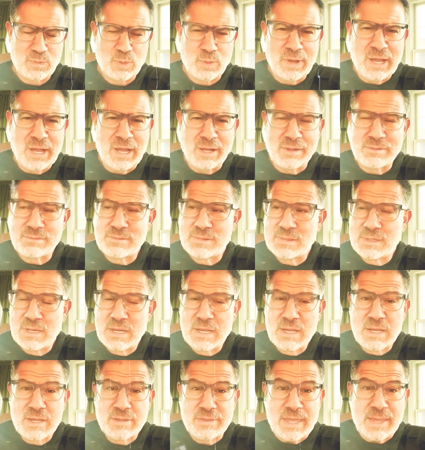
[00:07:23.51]

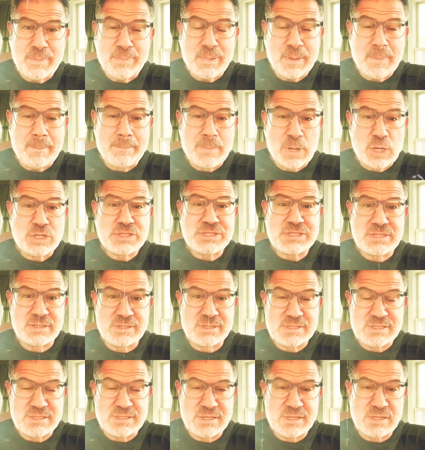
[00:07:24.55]
Well, they've been
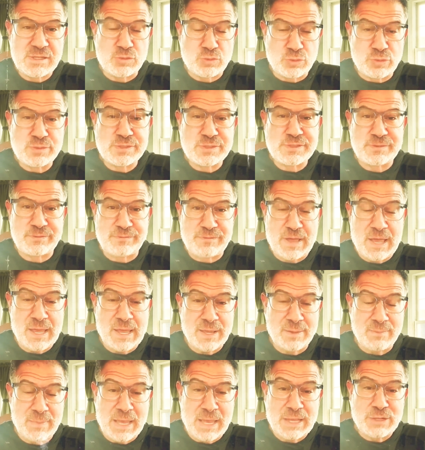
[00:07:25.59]
mercilessly
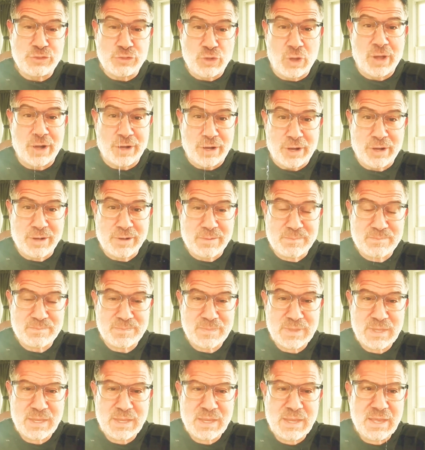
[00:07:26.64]
crucifying my
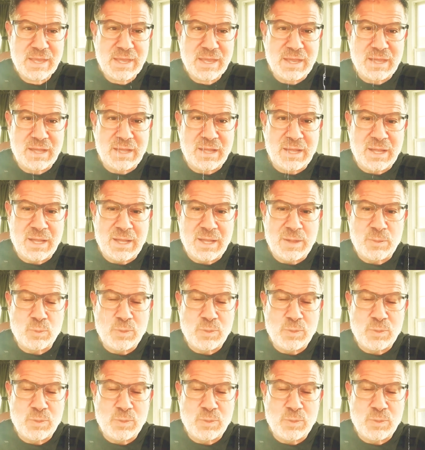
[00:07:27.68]
daughter uh,